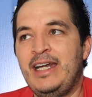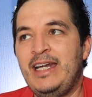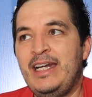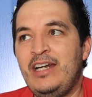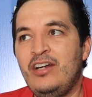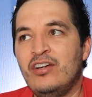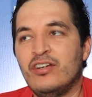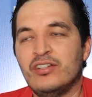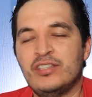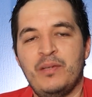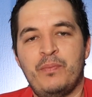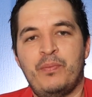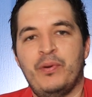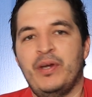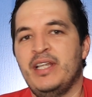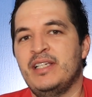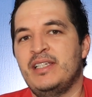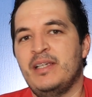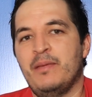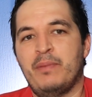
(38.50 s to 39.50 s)
You can't
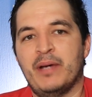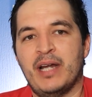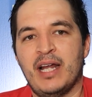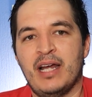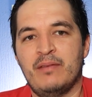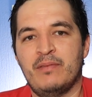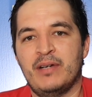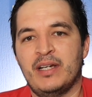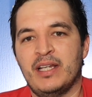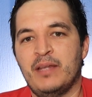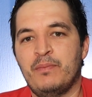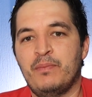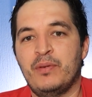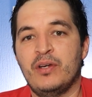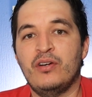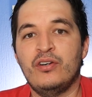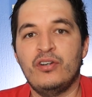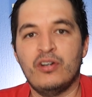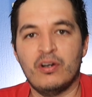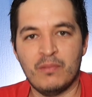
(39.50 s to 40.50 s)
separate them, right?
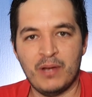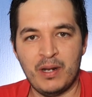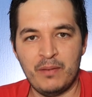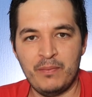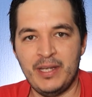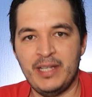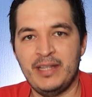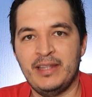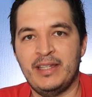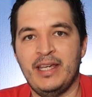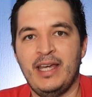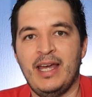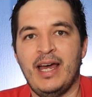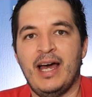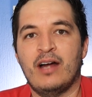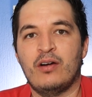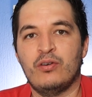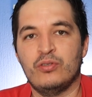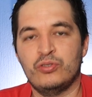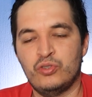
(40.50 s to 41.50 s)
But we usually get used
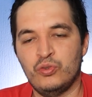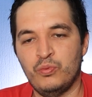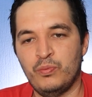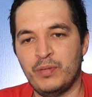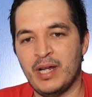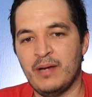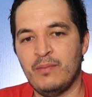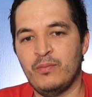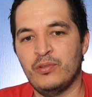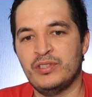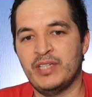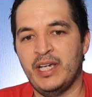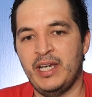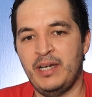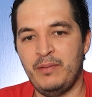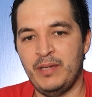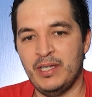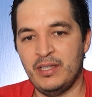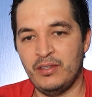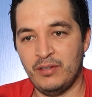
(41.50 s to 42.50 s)
to seeing things step by
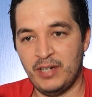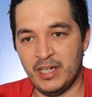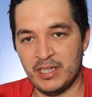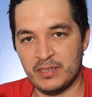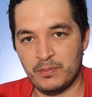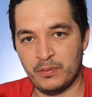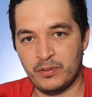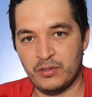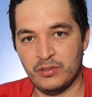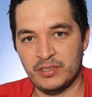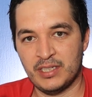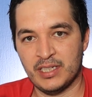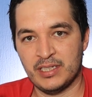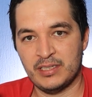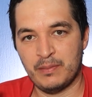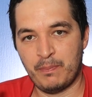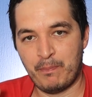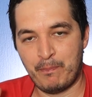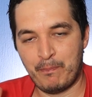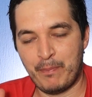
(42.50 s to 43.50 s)
step. So the
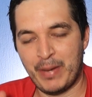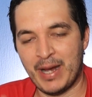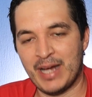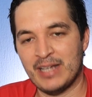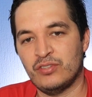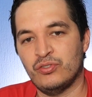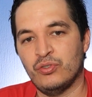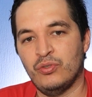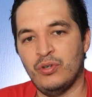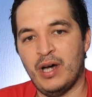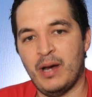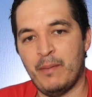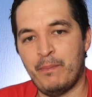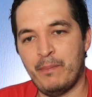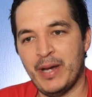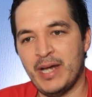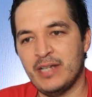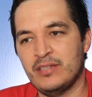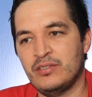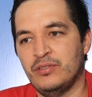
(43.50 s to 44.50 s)
first step, if you want to
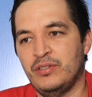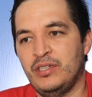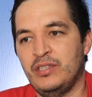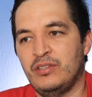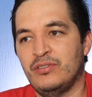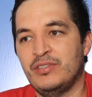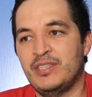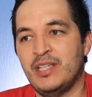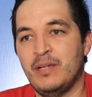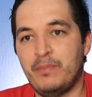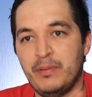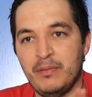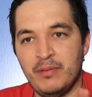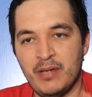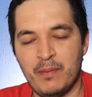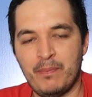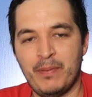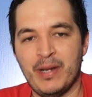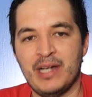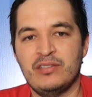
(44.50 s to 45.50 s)
understand electrical
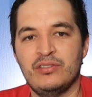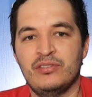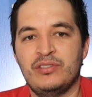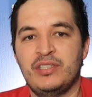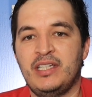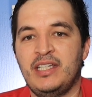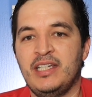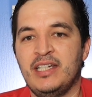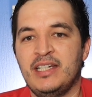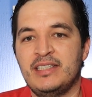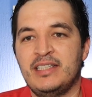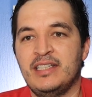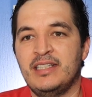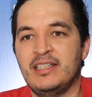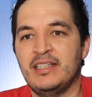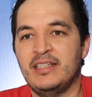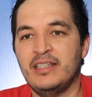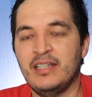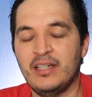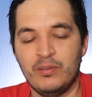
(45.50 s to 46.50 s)
circuits a little bit, is
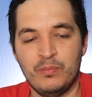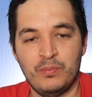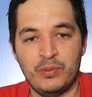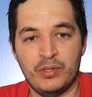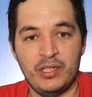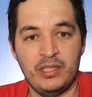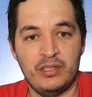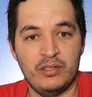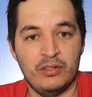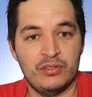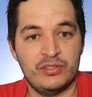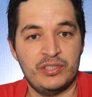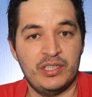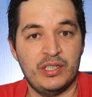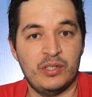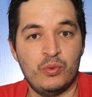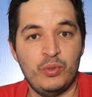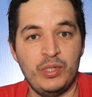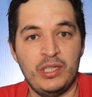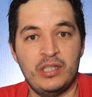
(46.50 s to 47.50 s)
to understand Ohm's law.
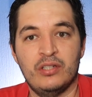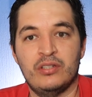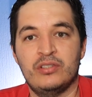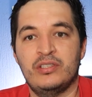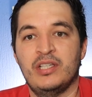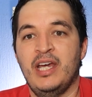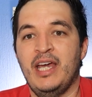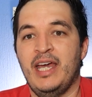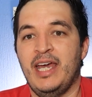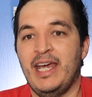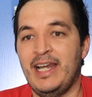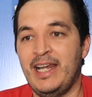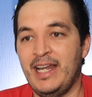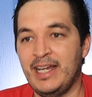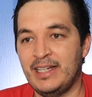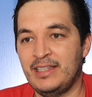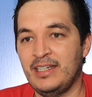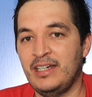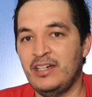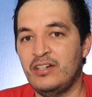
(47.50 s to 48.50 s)
It is the
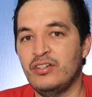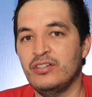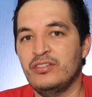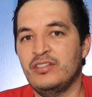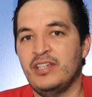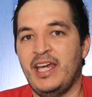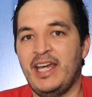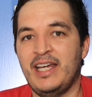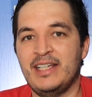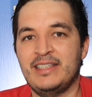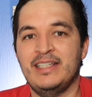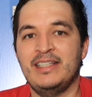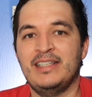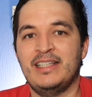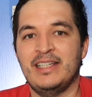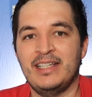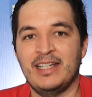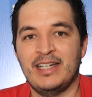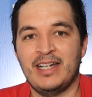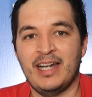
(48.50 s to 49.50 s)
foundation
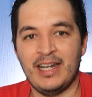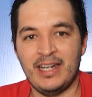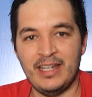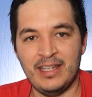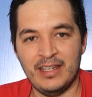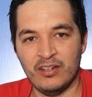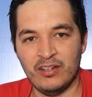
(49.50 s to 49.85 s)
of everything.